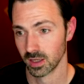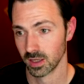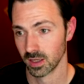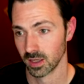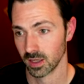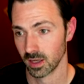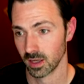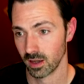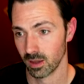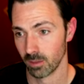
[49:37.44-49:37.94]

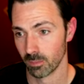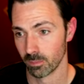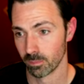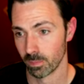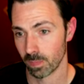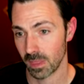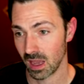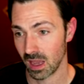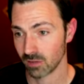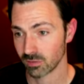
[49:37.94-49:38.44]
Um,
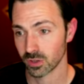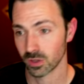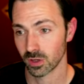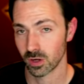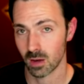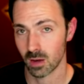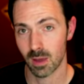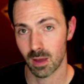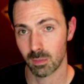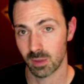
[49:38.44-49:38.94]
I've turned on
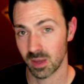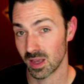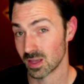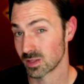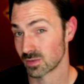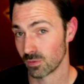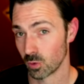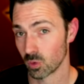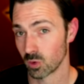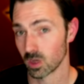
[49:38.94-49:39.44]
my P S
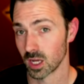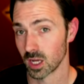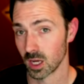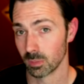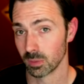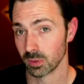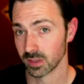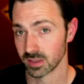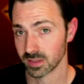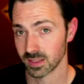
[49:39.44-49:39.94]
four a
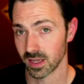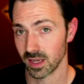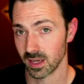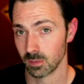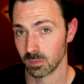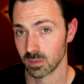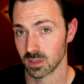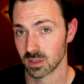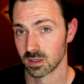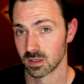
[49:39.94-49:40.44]
couple of
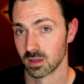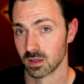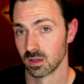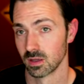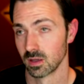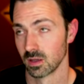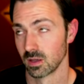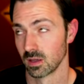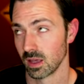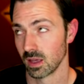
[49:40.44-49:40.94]
times
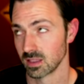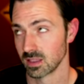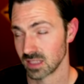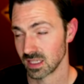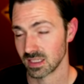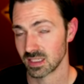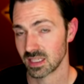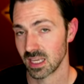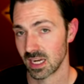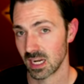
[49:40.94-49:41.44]
since
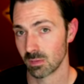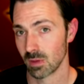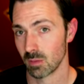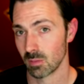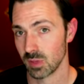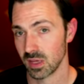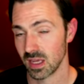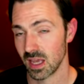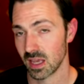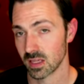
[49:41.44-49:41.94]
getting my
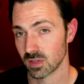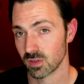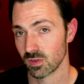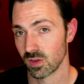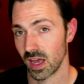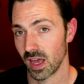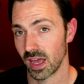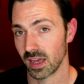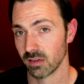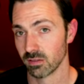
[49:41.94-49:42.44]
P S
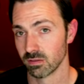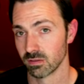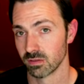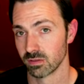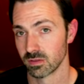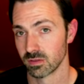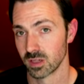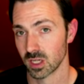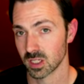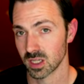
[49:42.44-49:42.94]
five,
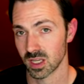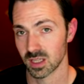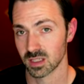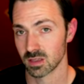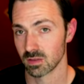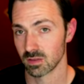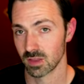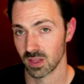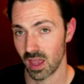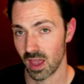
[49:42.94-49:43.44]
just because of
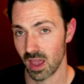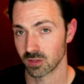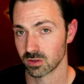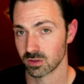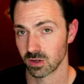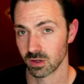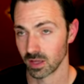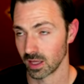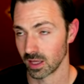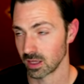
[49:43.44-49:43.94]
the extra,
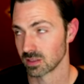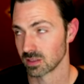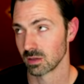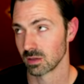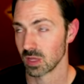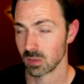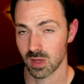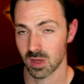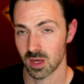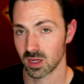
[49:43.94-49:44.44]
like
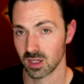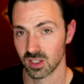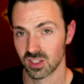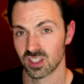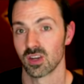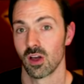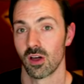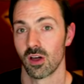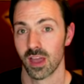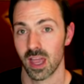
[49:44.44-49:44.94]
sometimes I can
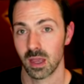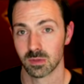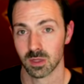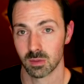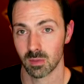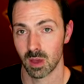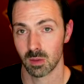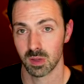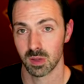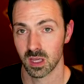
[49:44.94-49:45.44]
install games on my
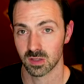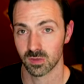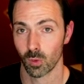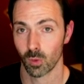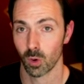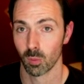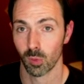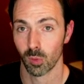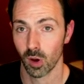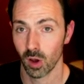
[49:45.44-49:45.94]
P S four
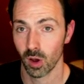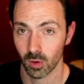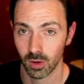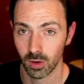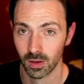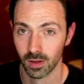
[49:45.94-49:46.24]
Pro